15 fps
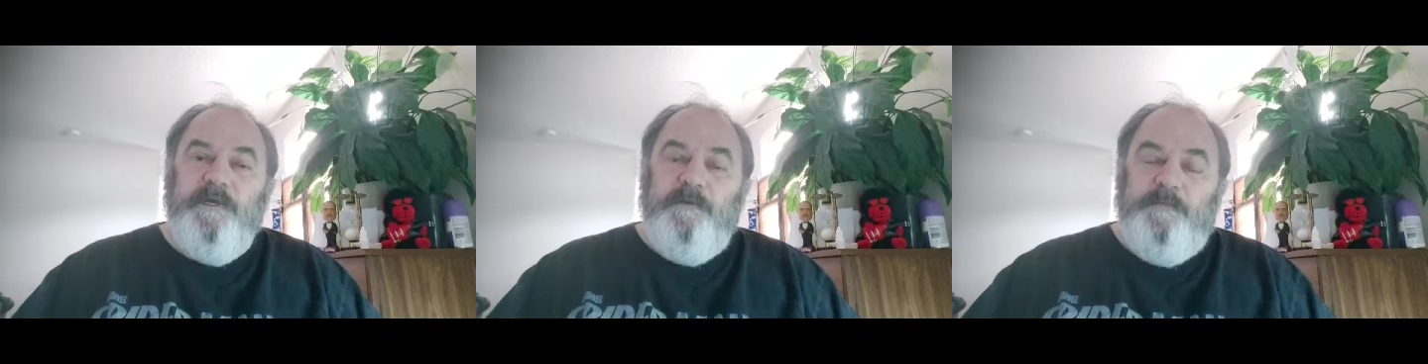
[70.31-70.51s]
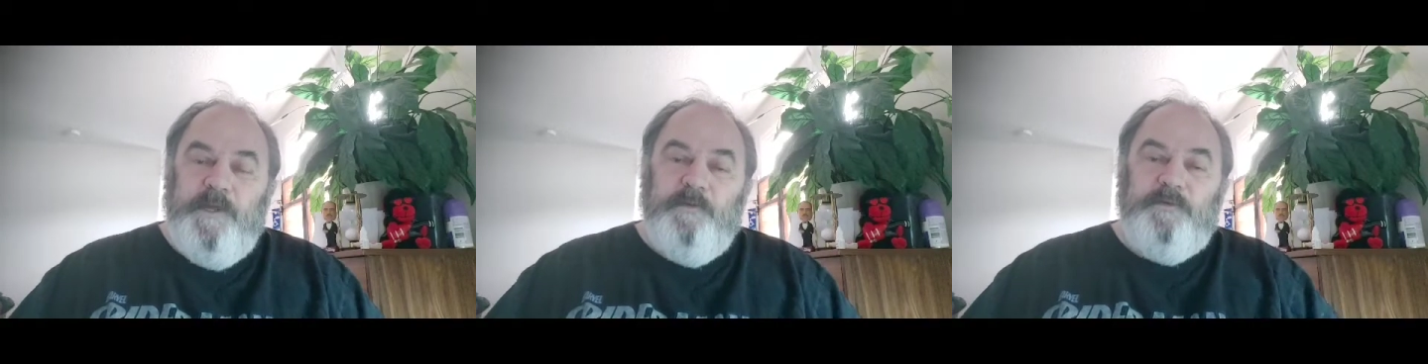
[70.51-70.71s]

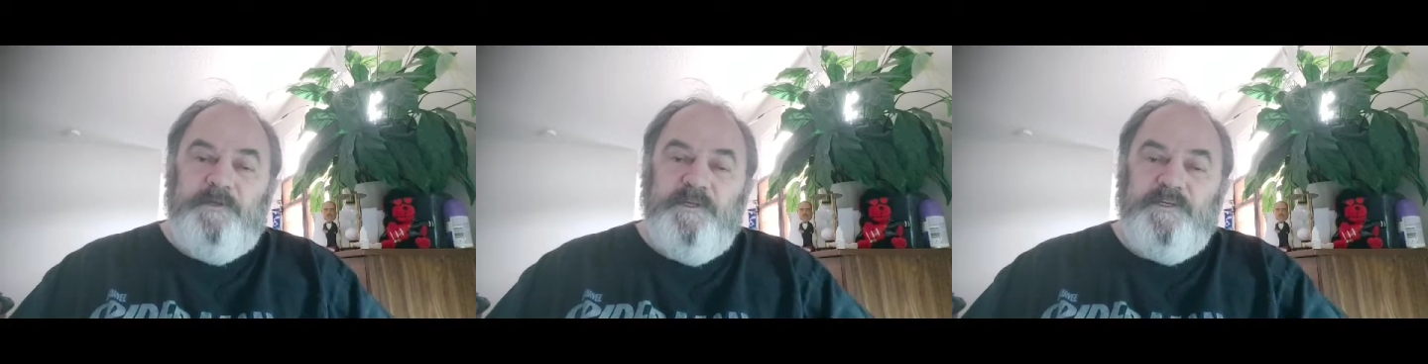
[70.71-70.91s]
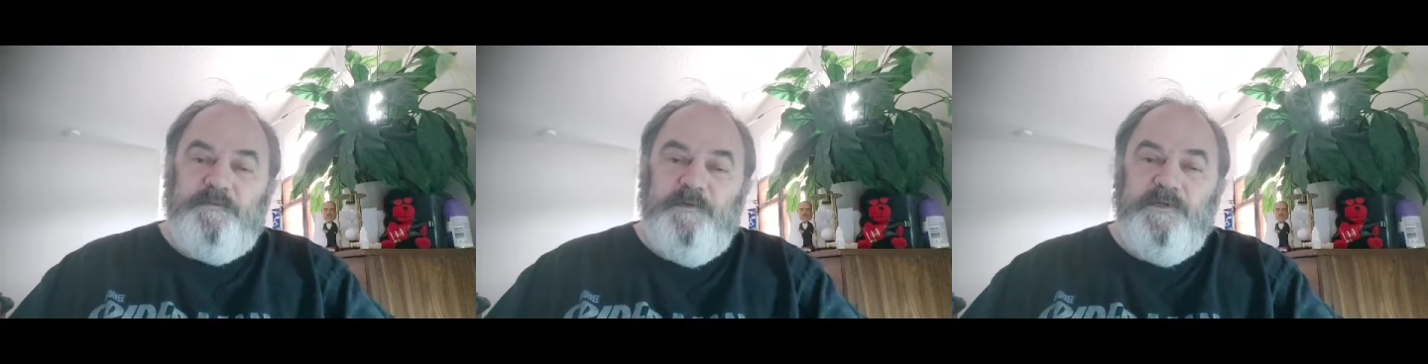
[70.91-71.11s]
People with
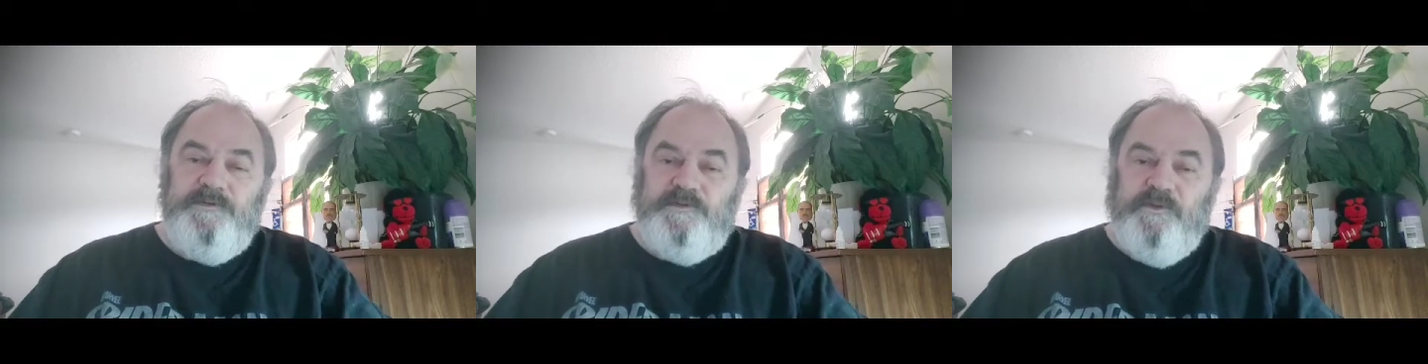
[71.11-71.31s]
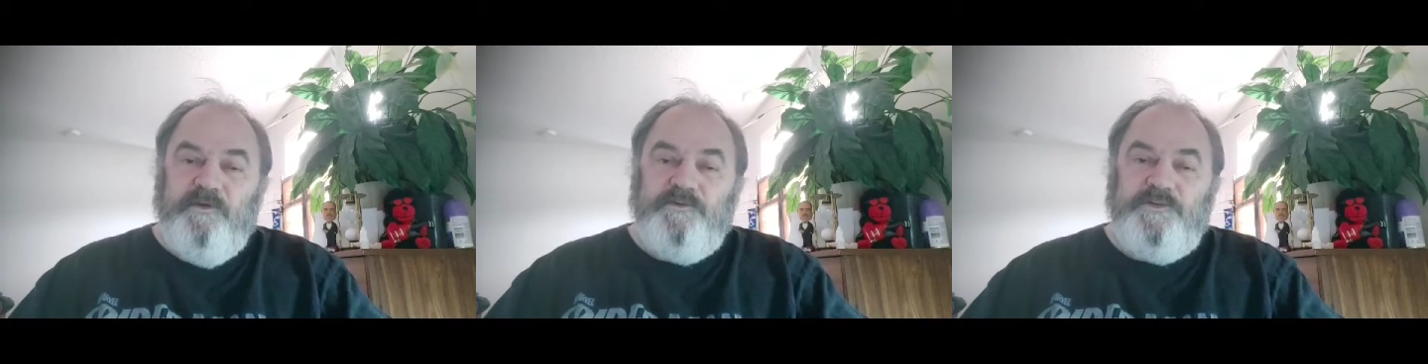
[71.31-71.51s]

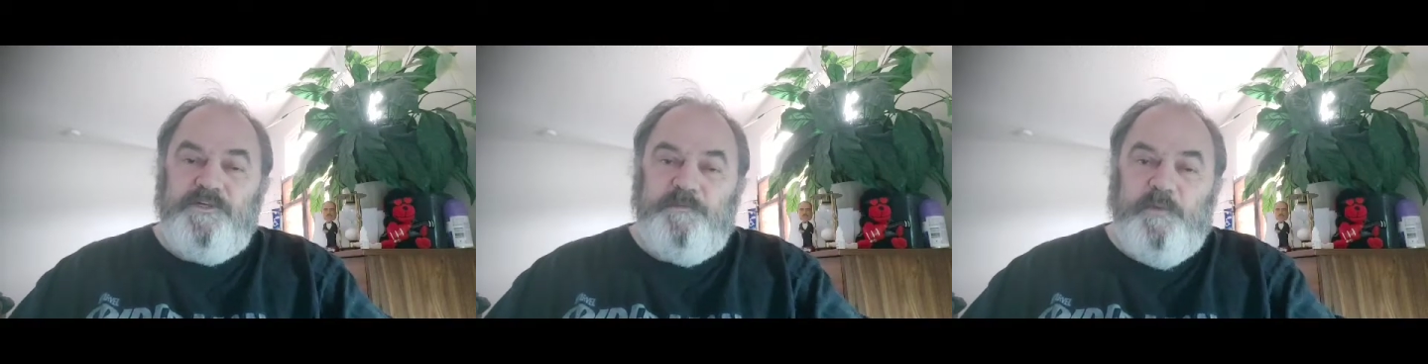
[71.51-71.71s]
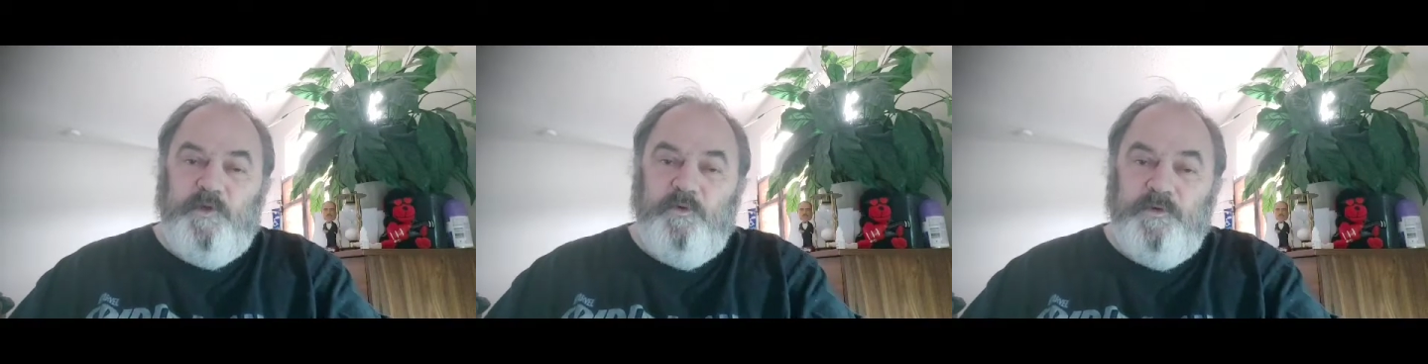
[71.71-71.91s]
disabilities, largest
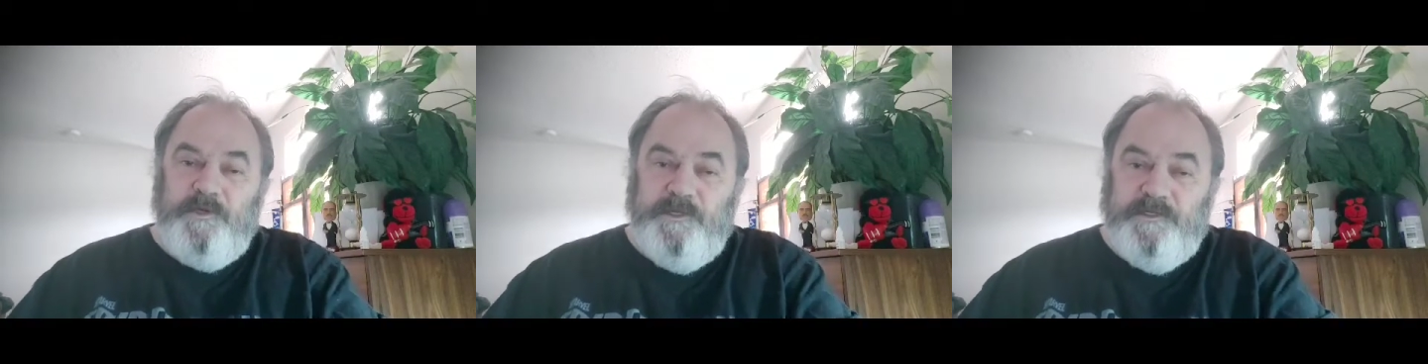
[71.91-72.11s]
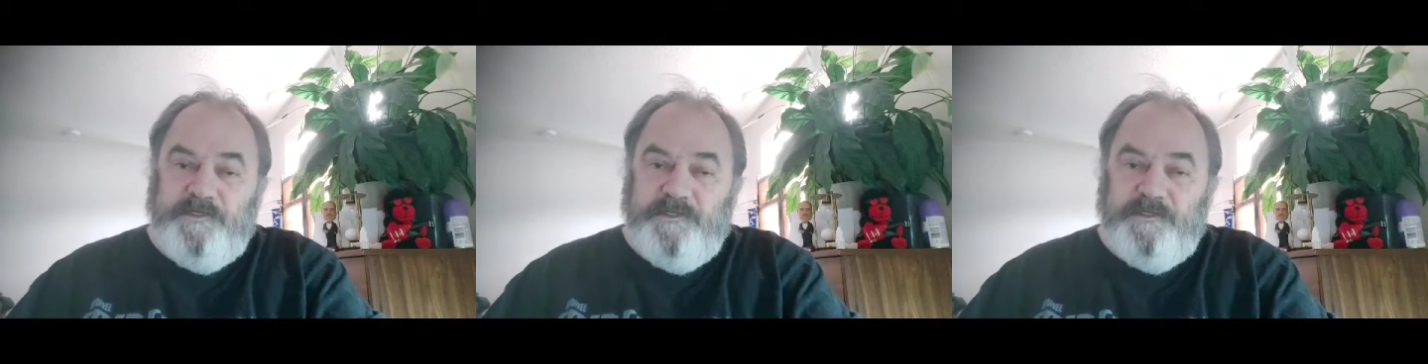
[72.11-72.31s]
minority
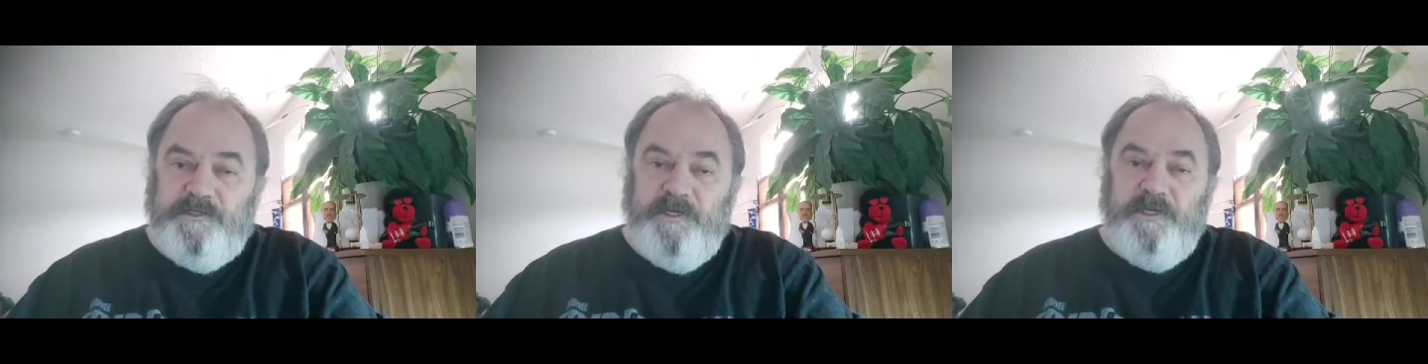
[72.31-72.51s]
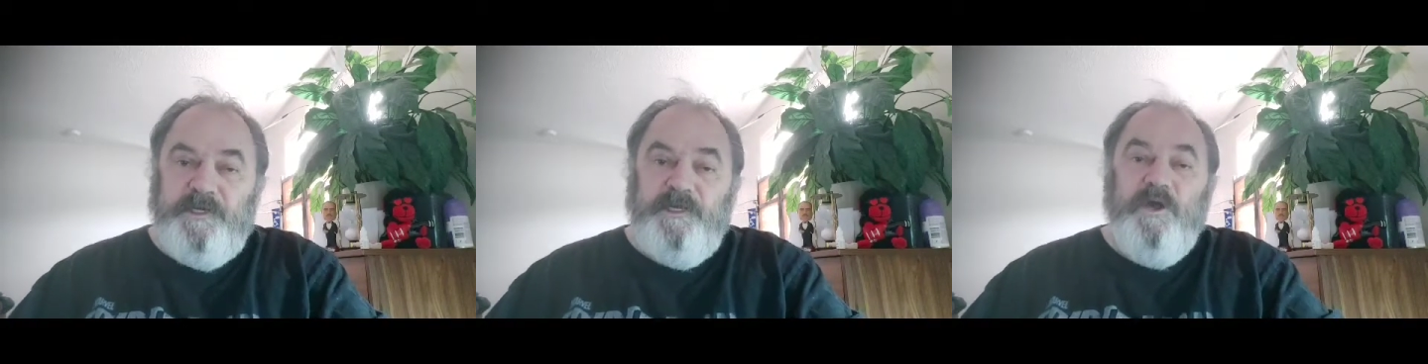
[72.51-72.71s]
in
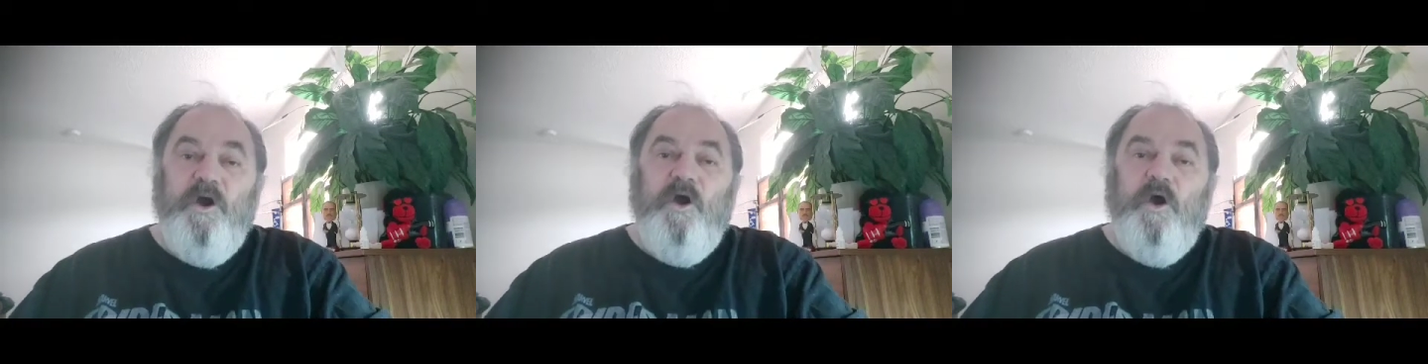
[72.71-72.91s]
society,